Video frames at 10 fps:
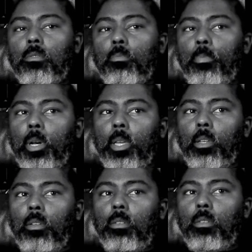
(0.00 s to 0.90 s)
But
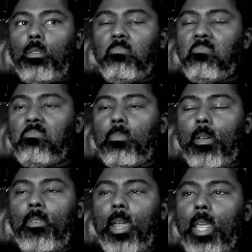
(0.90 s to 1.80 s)
my
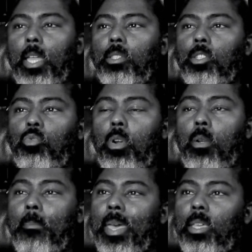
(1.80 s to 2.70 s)
finances were a
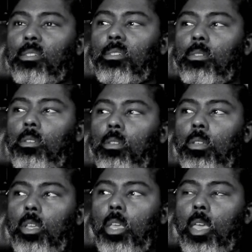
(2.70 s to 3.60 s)
mess
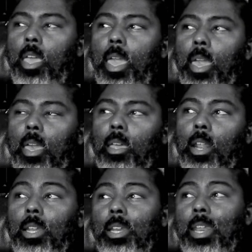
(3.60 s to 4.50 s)
and I
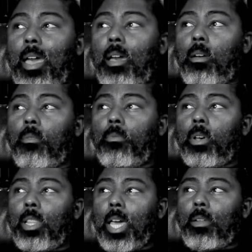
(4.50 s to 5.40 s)
didn't have
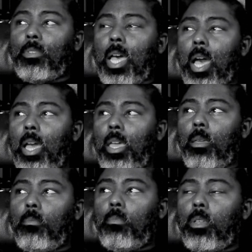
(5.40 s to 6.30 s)
a lot of
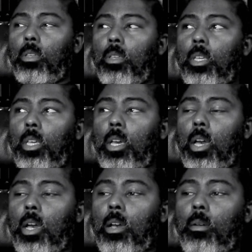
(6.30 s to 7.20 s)
time
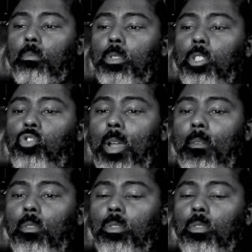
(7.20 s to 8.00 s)
to travel.